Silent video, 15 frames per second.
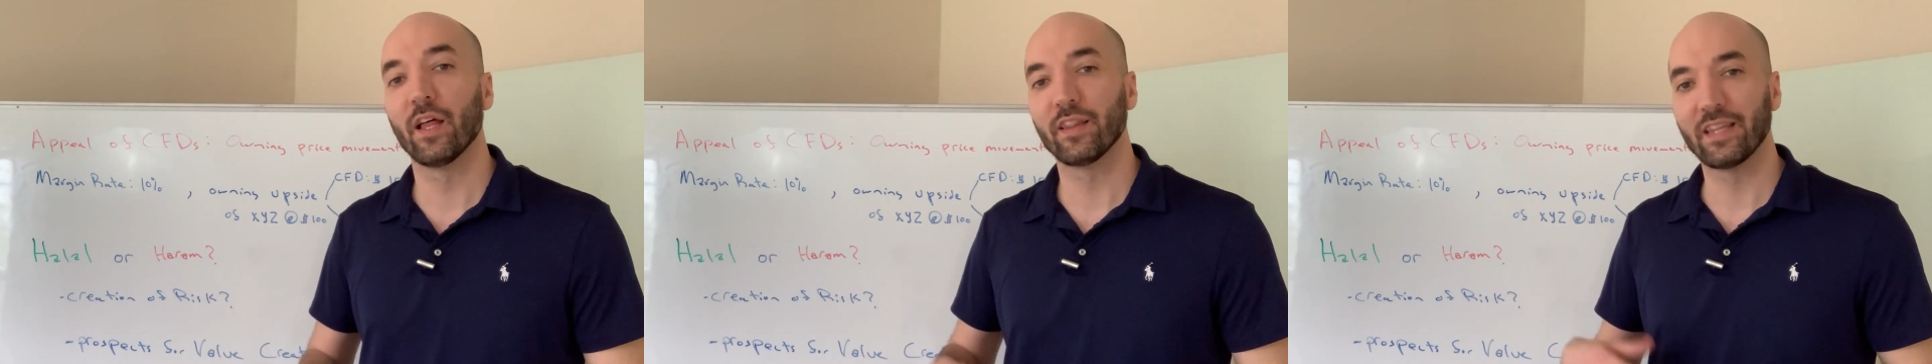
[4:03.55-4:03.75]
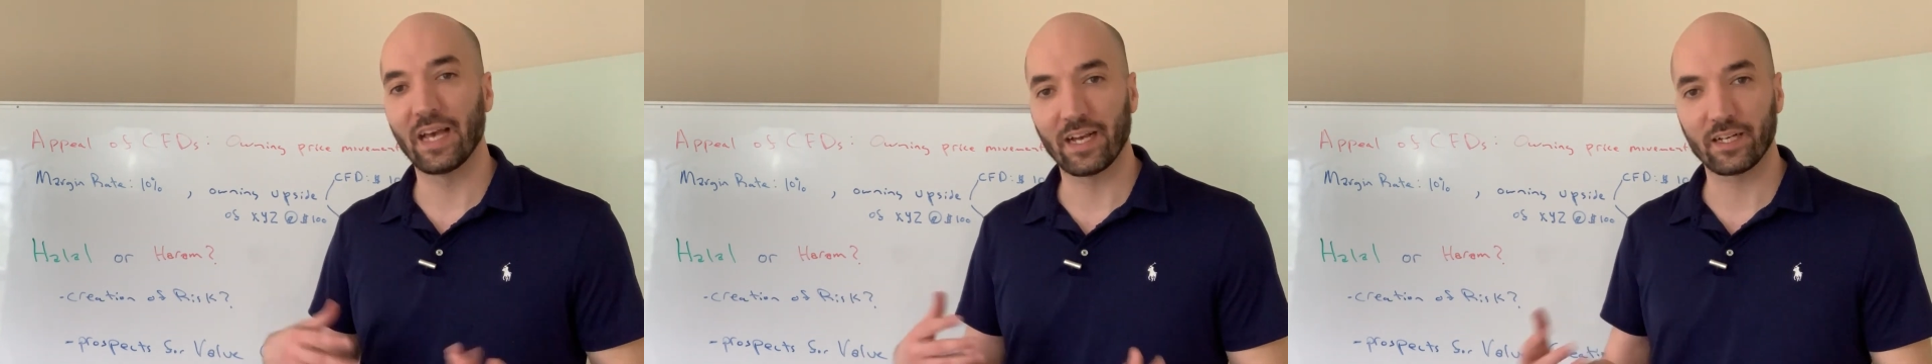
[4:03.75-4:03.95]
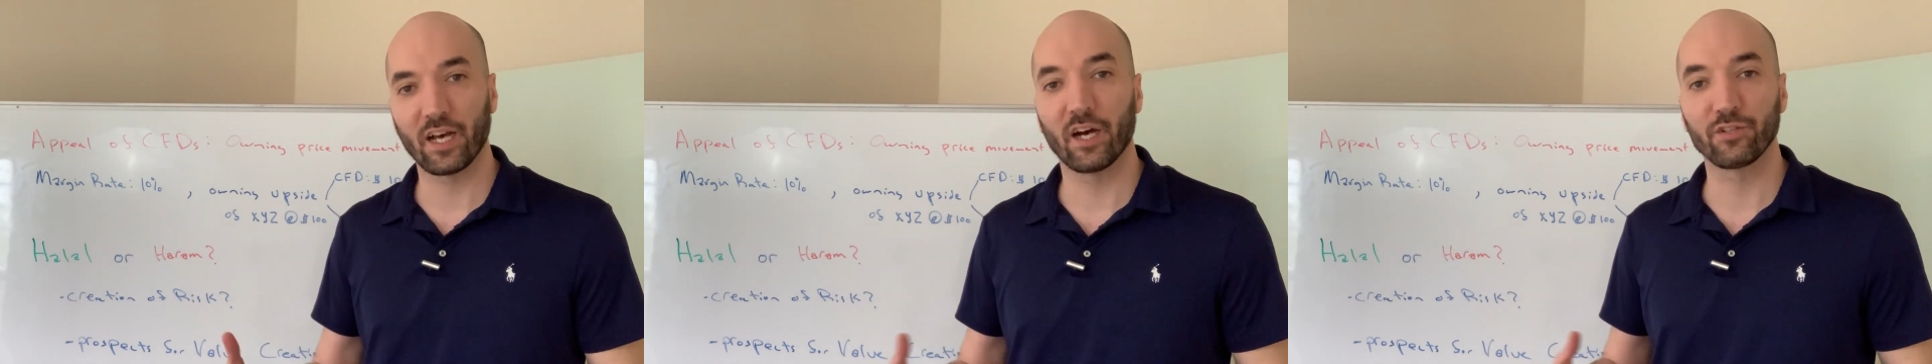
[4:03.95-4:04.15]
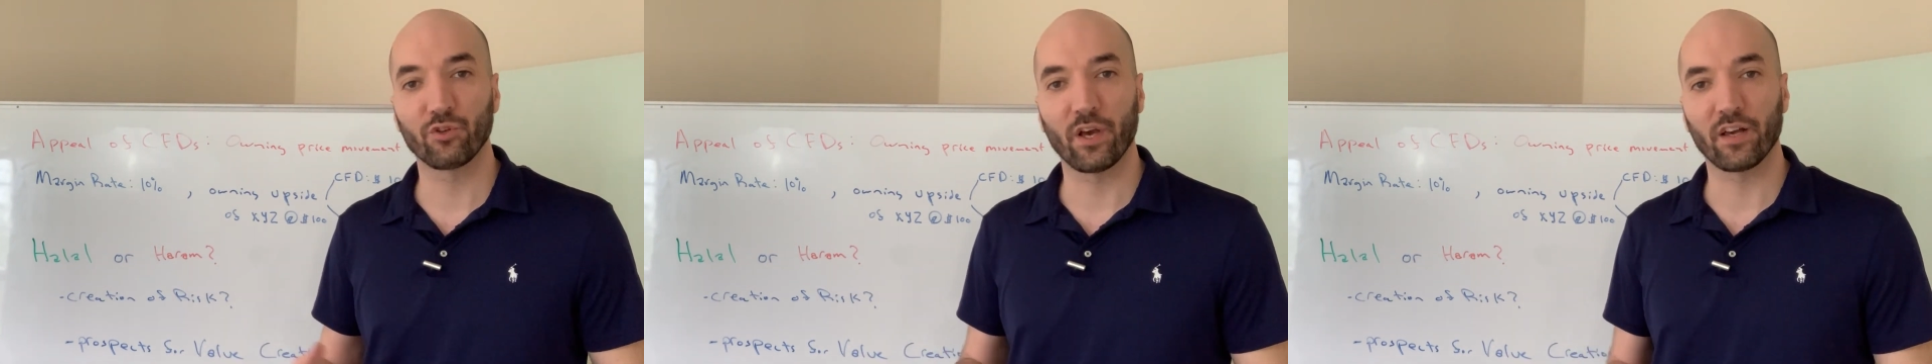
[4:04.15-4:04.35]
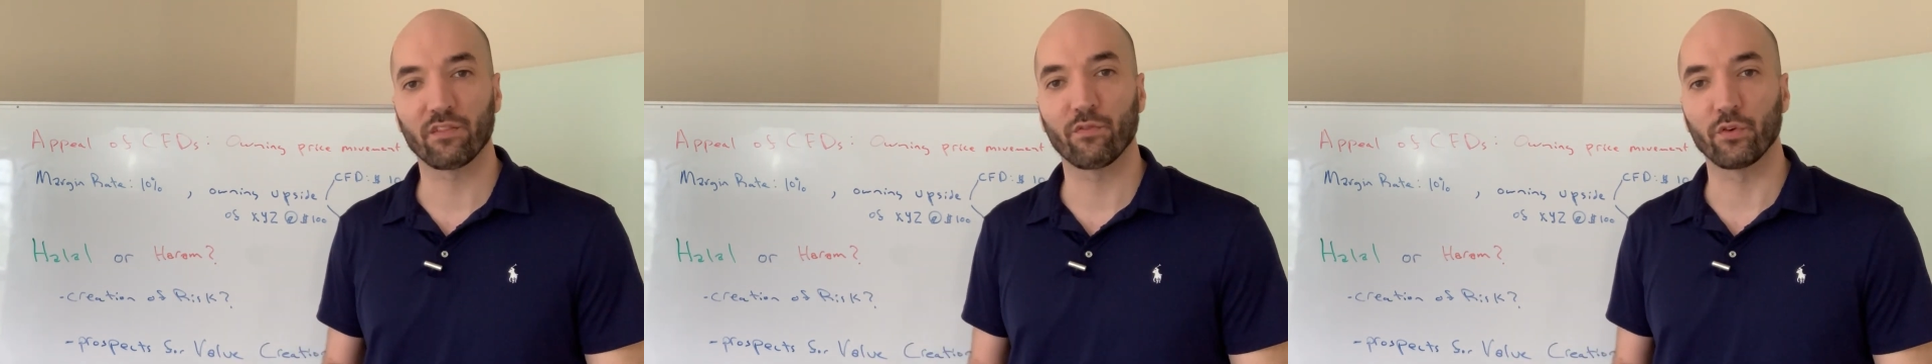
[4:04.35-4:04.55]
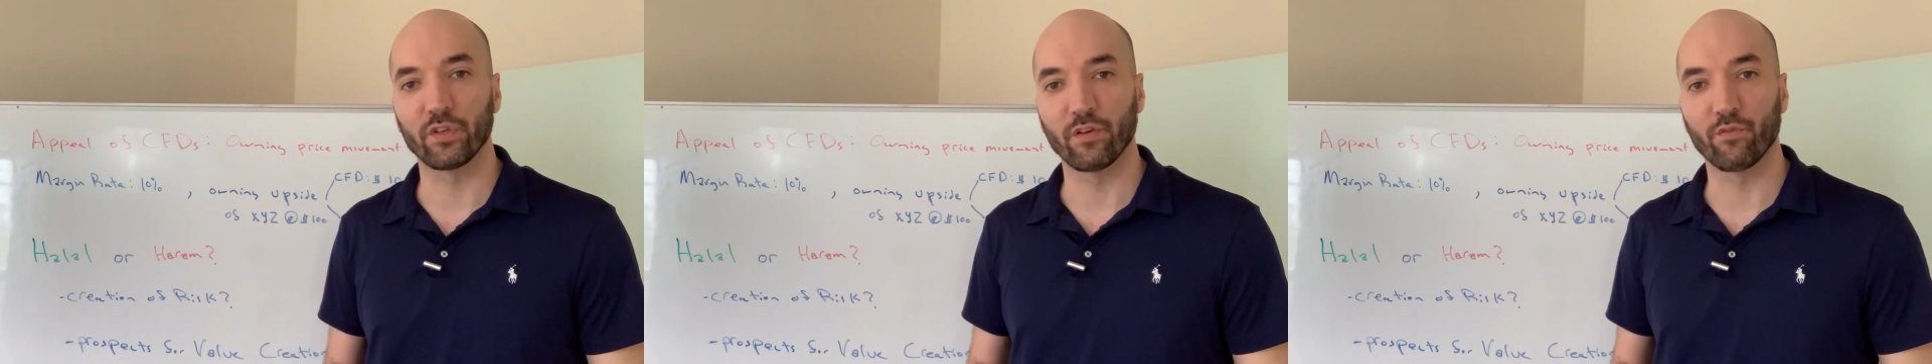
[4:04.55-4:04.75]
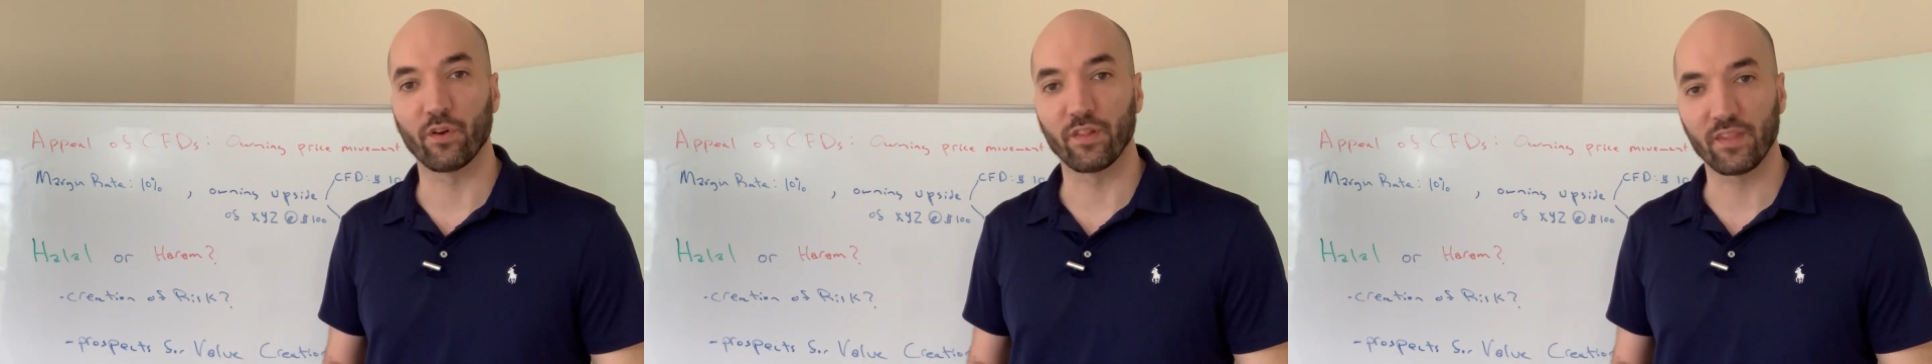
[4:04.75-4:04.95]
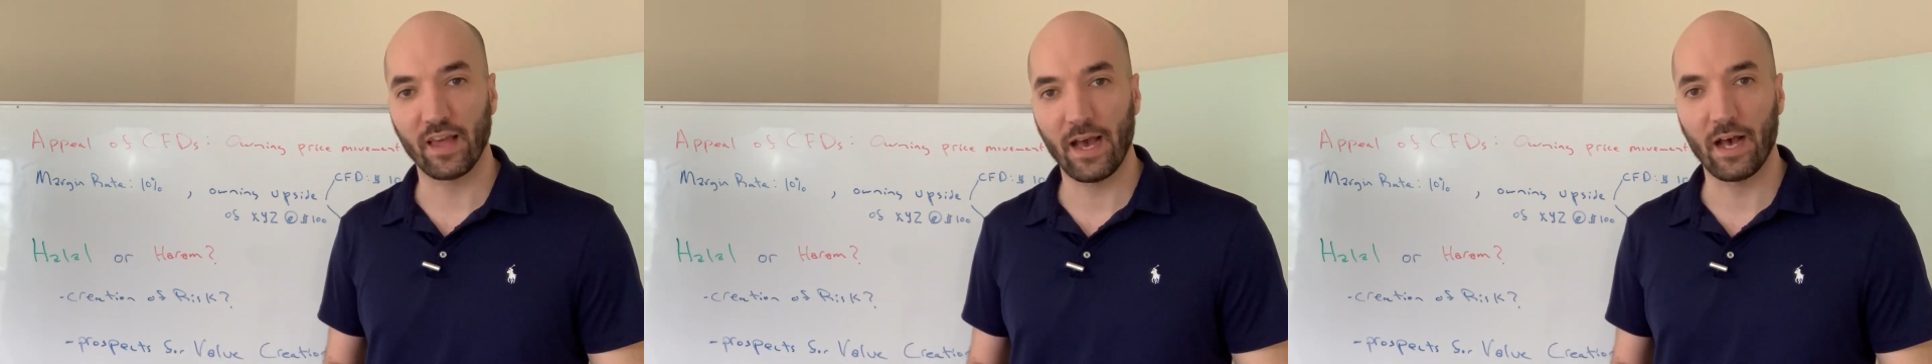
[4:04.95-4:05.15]
that contracts for
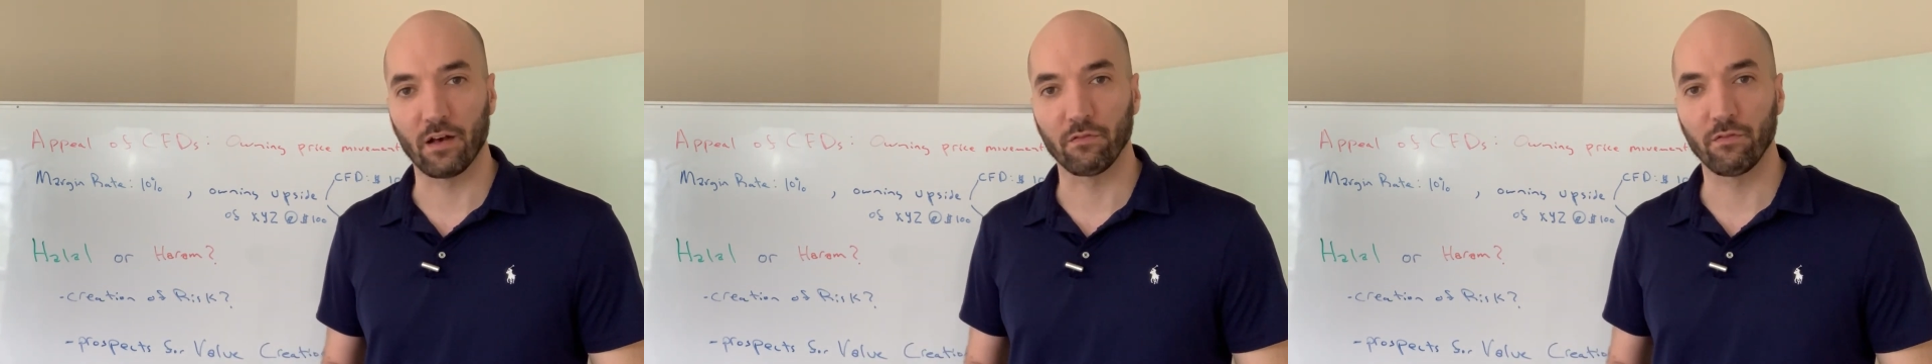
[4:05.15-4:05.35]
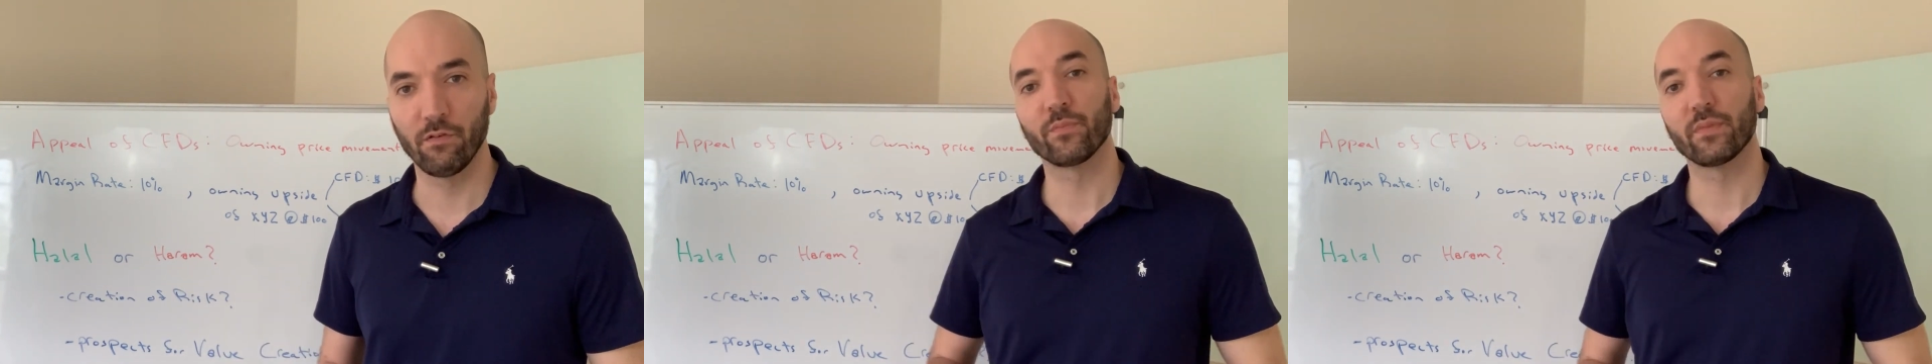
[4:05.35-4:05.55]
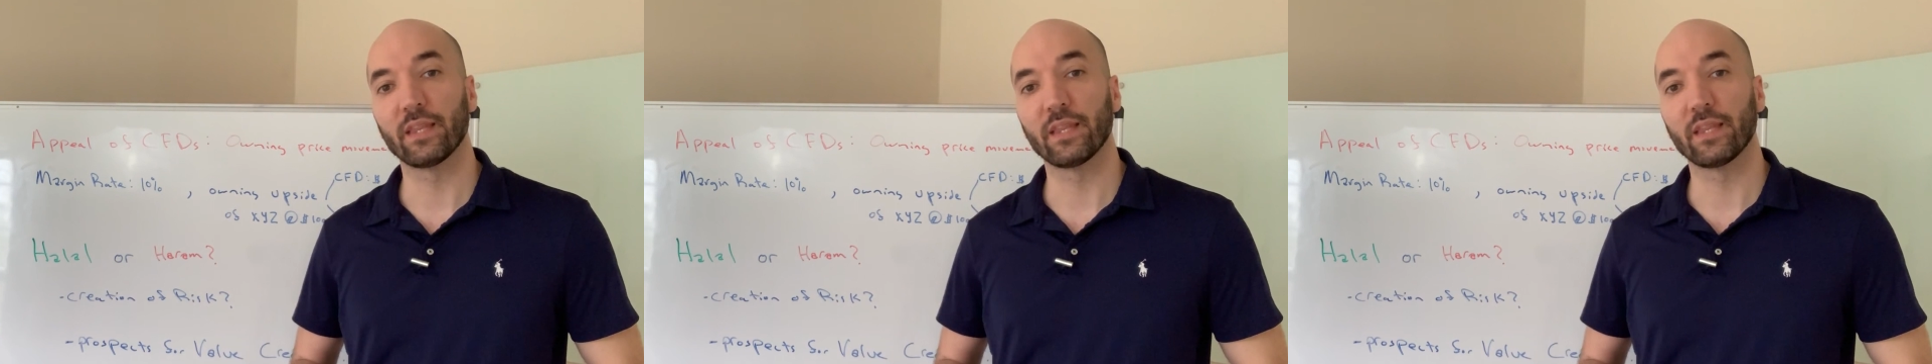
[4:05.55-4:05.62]
difference have.